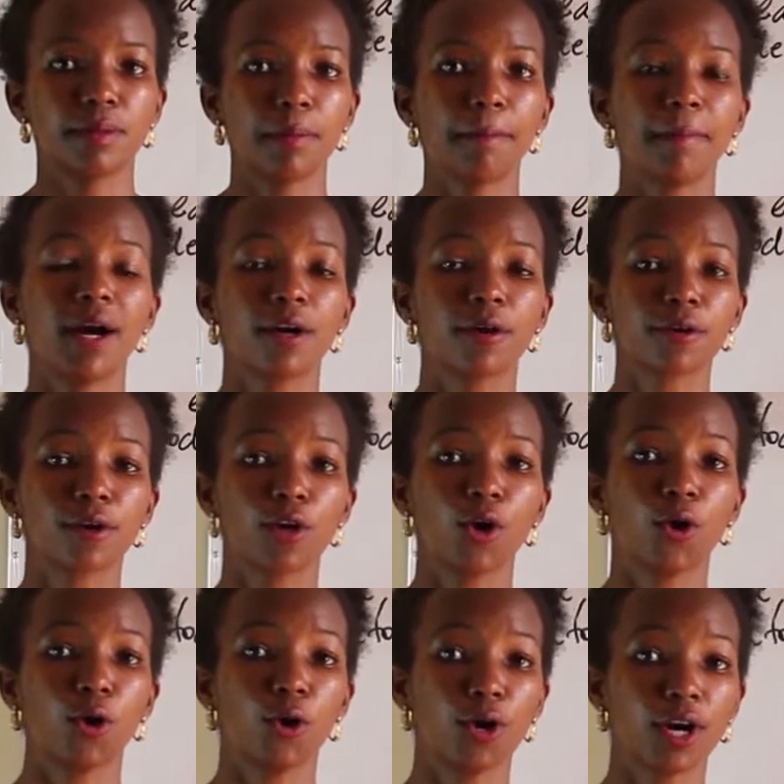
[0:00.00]

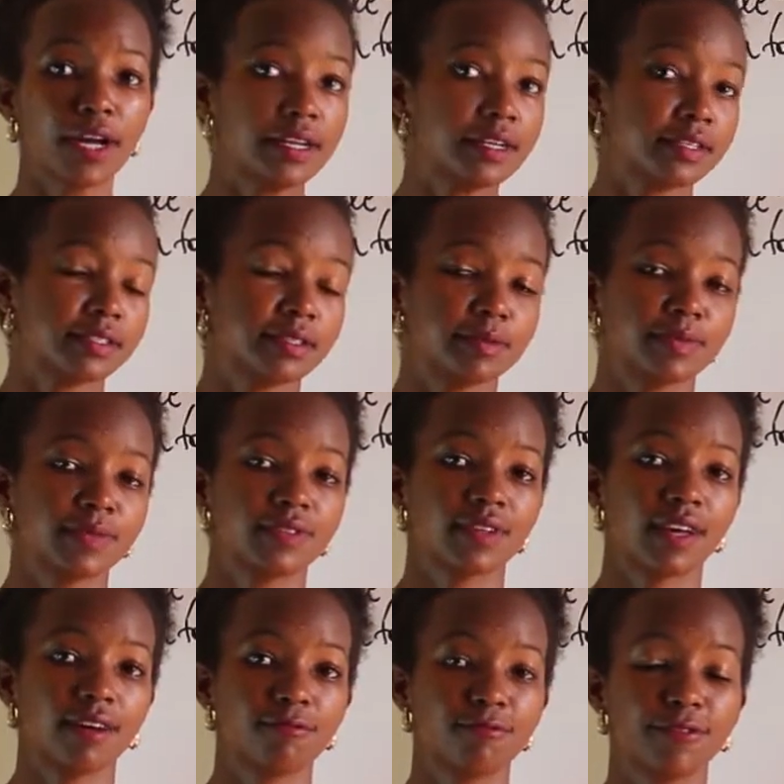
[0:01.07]
macroorganisms,
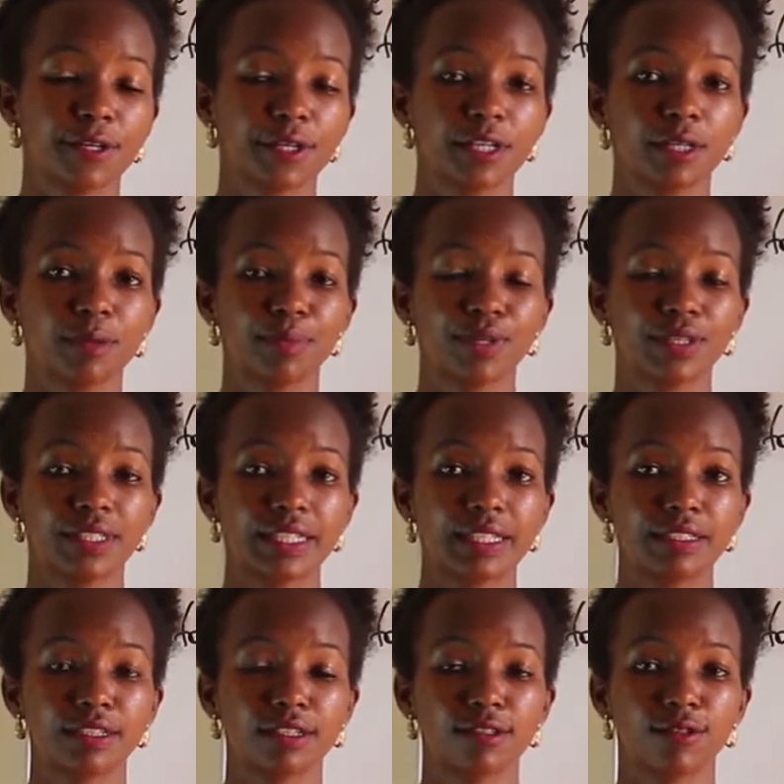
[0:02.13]
are very
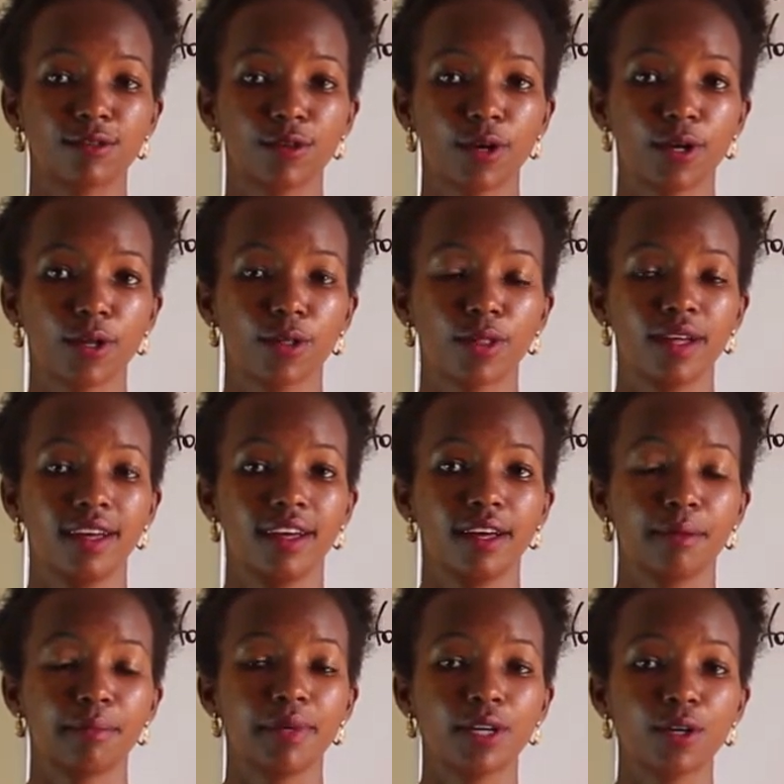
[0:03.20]
important in soil
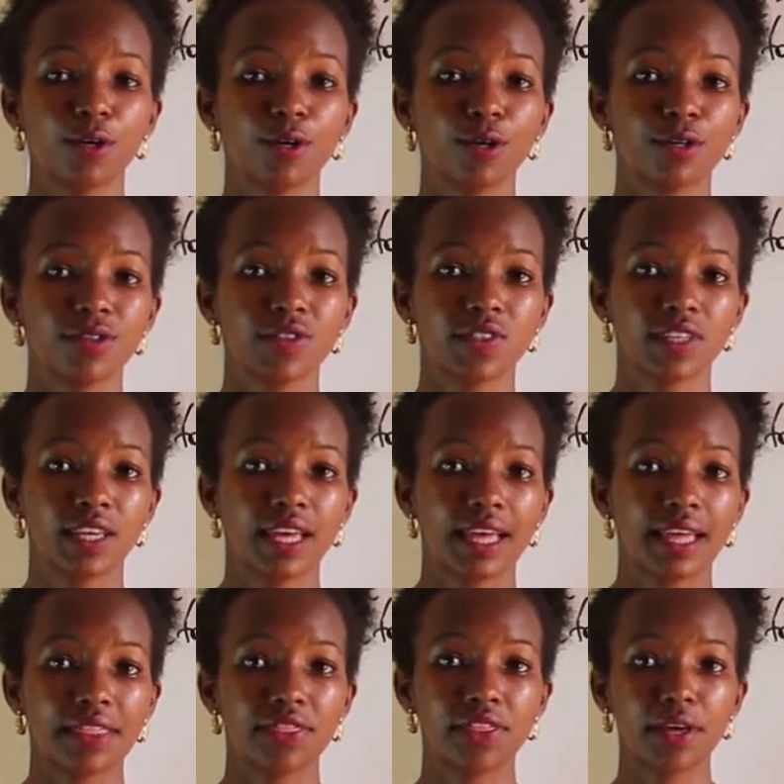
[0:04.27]
because
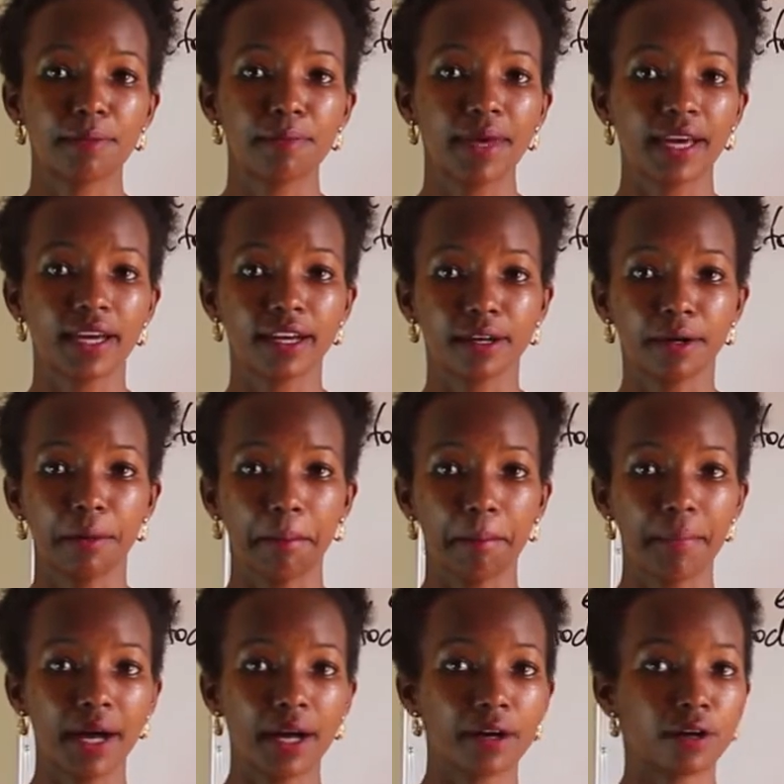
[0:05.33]
they make
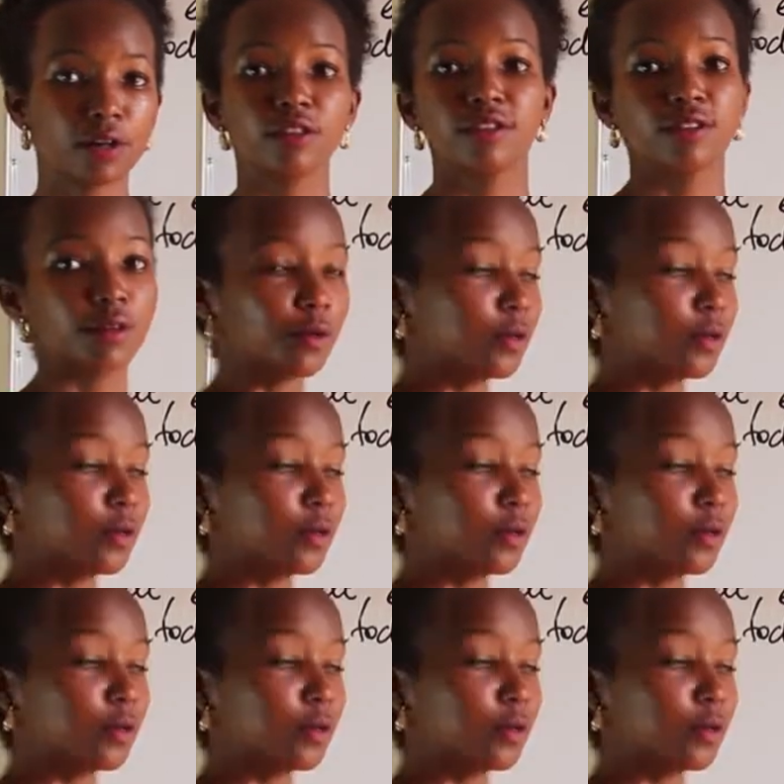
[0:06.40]
burrows or